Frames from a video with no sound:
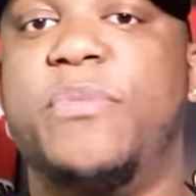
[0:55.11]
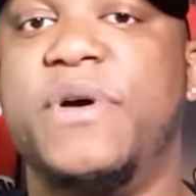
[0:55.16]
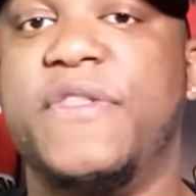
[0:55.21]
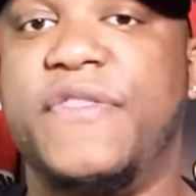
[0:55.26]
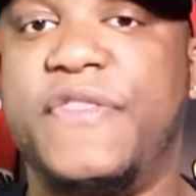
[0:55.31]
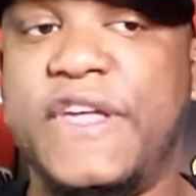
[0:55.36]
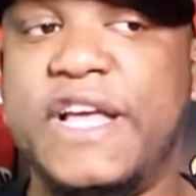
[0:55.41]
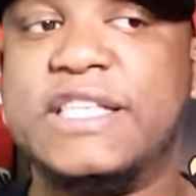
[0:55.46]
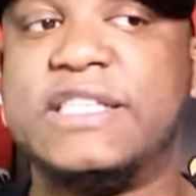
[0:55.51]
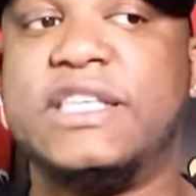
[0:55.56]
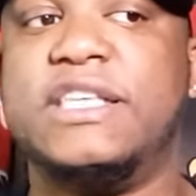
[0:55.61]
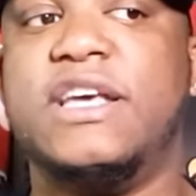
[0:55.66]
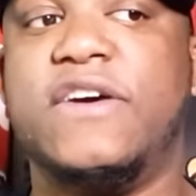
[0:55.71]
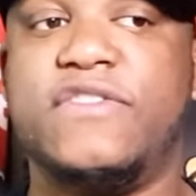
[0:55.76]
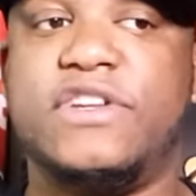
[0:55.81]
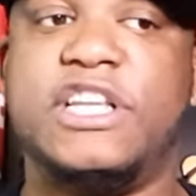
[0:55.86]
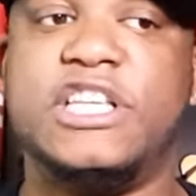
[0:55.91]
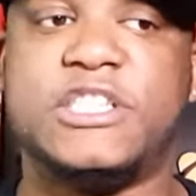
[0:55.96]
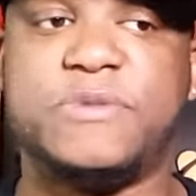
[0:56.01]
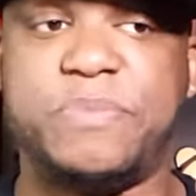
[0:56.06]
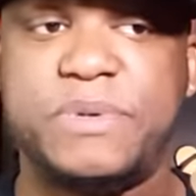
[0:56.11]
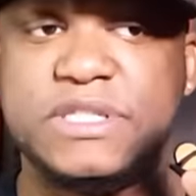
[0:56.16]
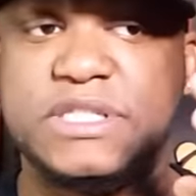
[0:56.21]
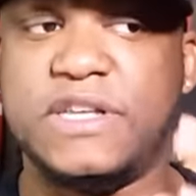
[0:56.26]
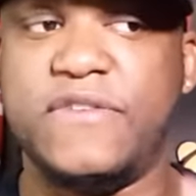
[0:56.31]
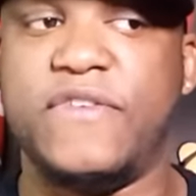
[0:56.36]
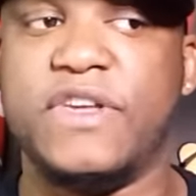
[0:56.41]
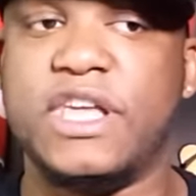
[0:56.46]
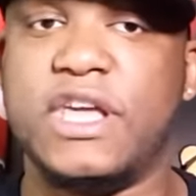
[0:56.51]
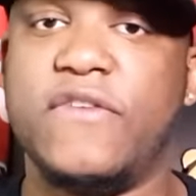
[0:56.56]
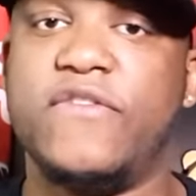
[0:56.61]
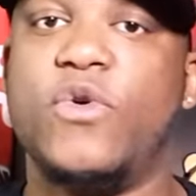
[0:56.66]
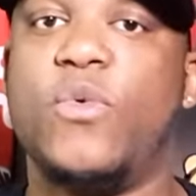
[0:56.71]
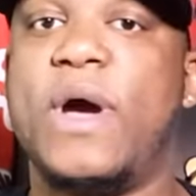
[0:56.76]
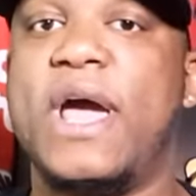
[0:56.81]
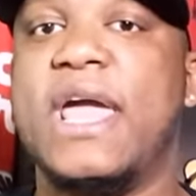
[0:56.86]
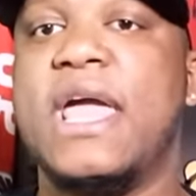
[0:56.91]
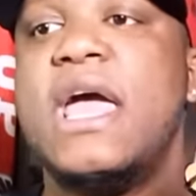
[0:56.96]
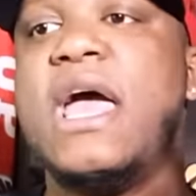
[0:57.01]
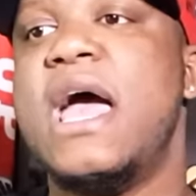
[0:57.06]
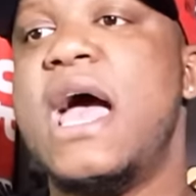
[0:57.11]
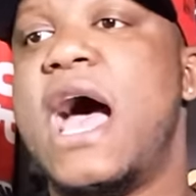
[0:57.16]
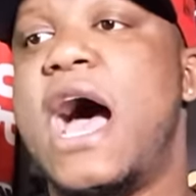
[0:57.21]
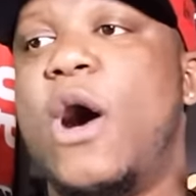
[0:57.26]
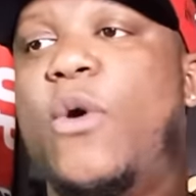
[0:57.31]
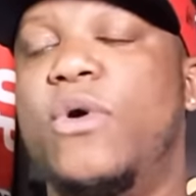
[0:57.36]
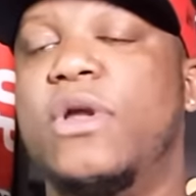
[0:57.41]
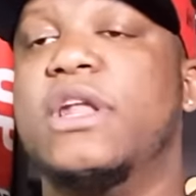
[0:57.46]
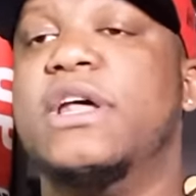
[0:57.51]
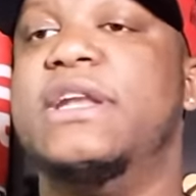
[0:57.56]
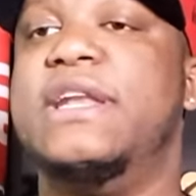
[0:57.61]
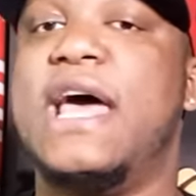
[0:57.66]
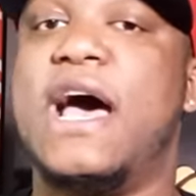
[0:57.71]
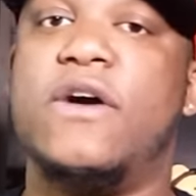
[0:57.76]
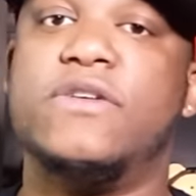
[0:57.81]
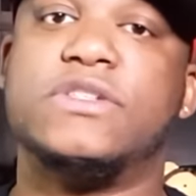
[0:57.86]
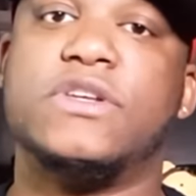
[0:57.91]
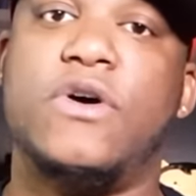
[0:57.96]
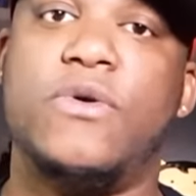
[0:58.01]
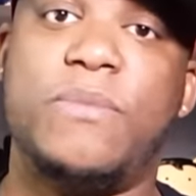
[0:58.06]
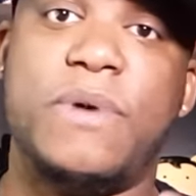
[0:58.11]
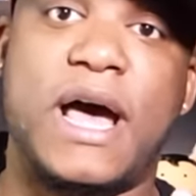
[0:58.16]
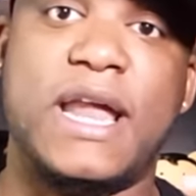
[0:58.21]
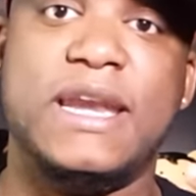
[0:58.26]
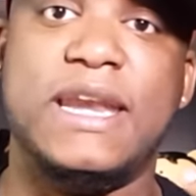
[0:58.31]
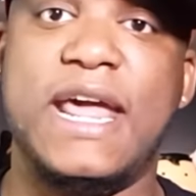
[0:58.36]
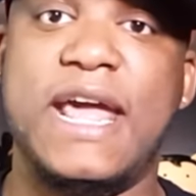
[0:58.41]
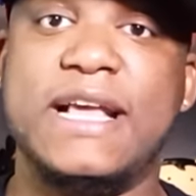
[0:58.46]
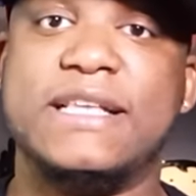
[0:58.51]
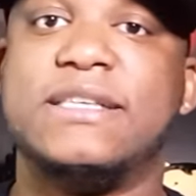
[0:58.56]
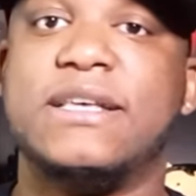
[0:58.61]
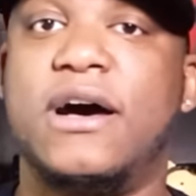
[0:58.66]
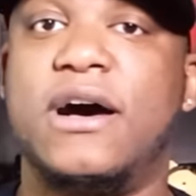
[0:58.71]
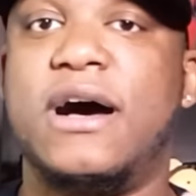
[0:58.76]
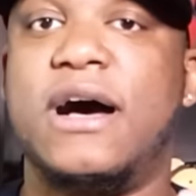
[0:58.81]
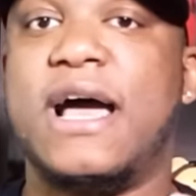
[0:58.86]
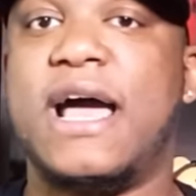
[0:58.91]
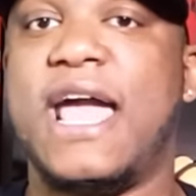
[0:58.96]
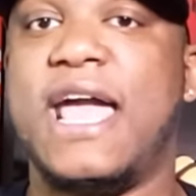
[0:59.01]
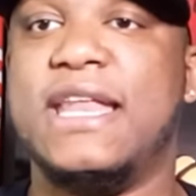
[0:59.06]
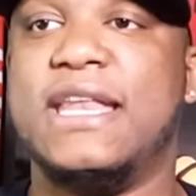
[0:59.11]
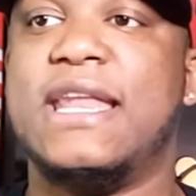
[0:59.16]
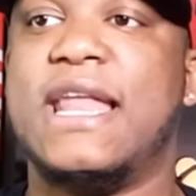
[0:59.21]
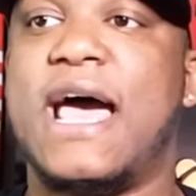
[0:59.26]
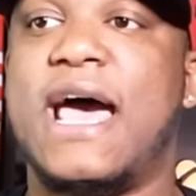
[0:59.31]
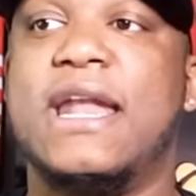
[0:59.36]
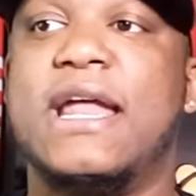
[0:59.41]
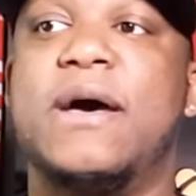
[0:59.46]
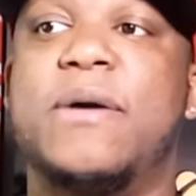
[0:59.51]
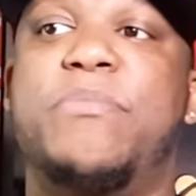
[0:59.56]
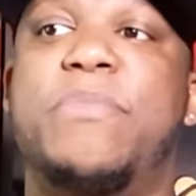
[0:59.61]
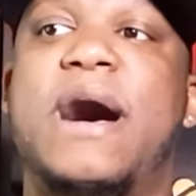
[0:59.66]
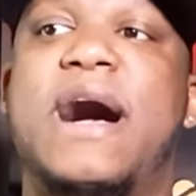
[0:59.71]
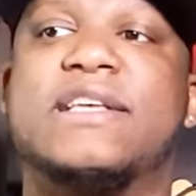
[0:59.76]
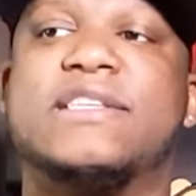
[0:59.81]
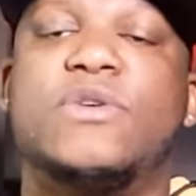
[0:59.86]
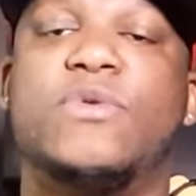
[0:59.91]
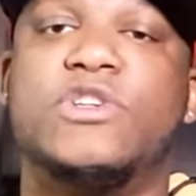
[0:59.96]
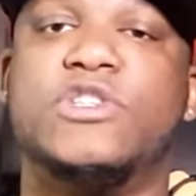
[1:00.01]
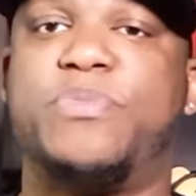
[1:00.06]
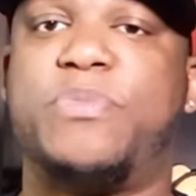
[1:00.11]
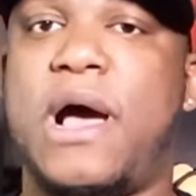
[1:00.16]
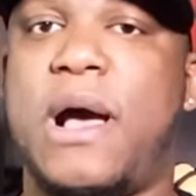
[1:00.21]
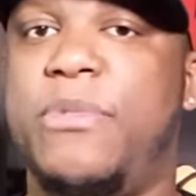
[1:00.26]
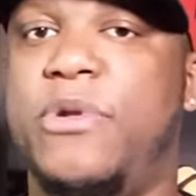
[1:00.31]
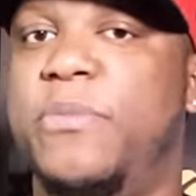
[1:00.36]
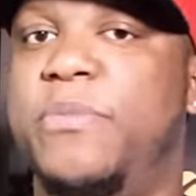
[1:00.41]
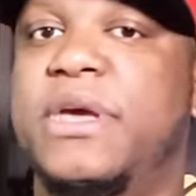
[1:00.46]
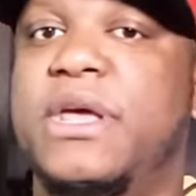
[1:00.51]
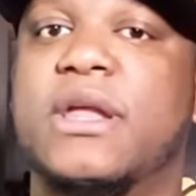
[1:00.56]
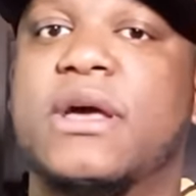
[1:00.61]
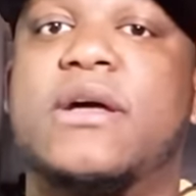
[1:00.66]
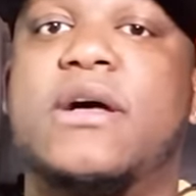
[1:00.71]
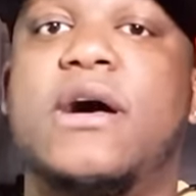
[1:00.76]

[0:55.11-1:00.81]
But this give this specific giveaway, I will announce on my next uh, eight nine unboxing, which probably will be in a